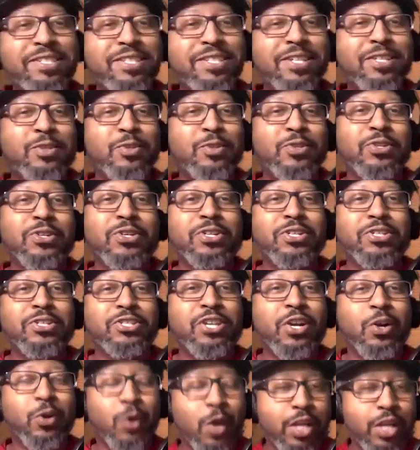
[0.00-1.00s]
you during the
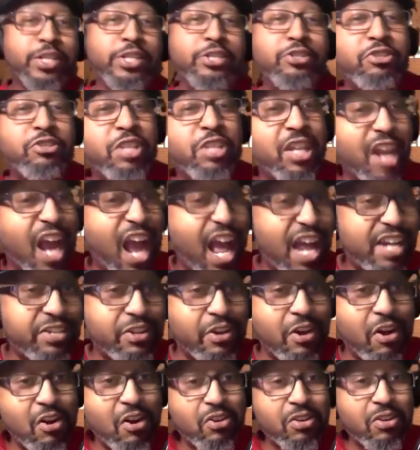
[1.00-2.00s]
show. Did you see the hot
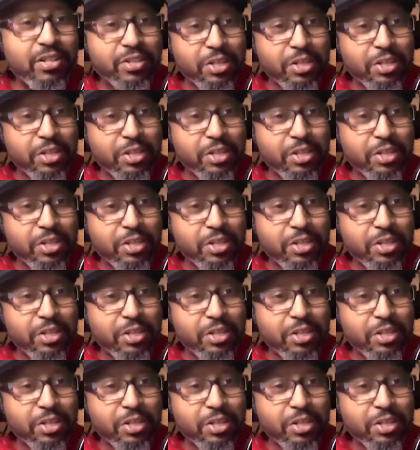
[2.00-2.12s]
dog? Did